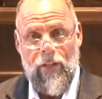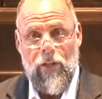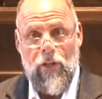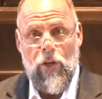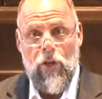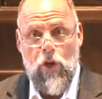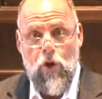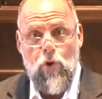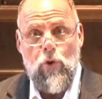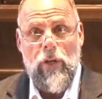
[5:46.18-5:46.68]

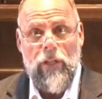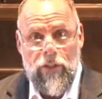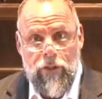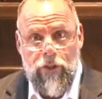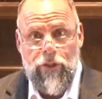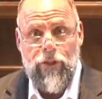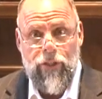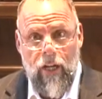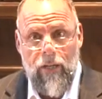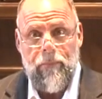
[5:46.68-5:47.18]
You can
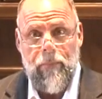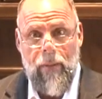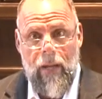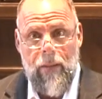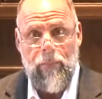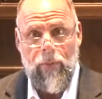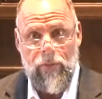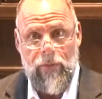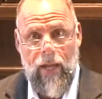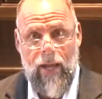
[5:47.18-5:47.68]
shut
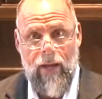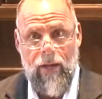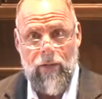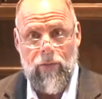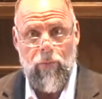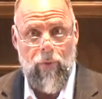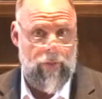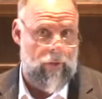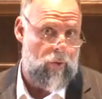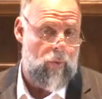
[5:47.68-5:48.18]
people down
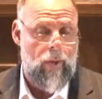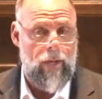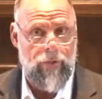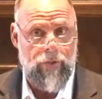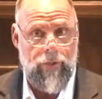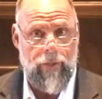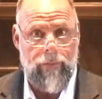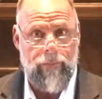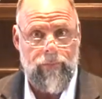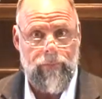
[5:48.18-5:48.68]
with a
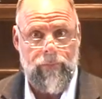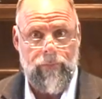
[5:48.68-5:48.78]
question.